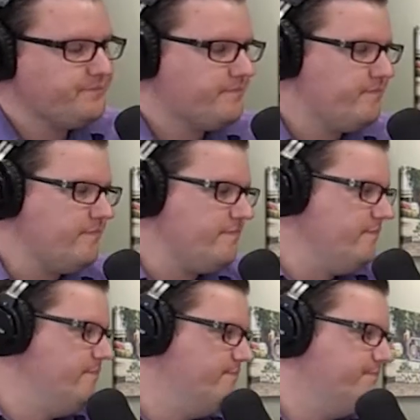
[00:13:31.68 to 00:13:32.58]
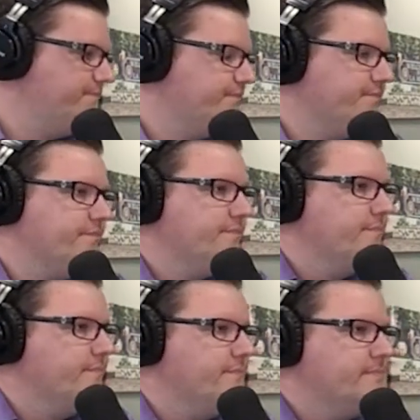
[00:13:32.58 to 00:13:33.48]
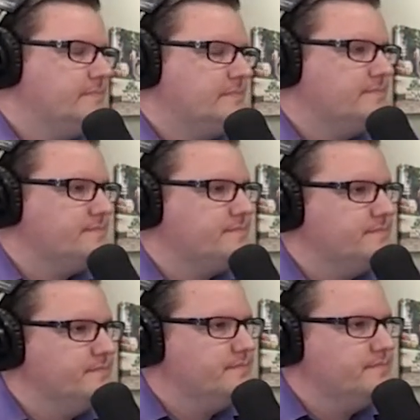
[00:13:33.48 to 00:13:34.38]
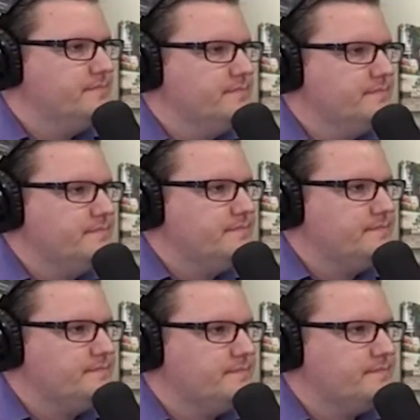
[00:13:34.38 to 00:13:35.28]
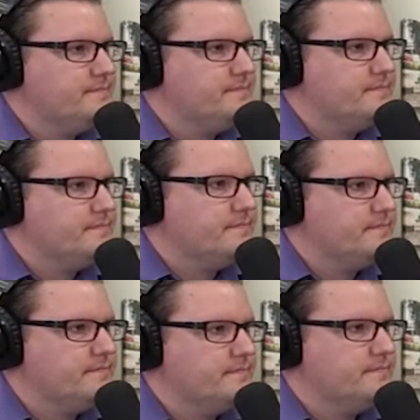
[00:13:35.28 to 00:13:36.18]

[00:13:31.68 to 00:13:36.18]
[no speech]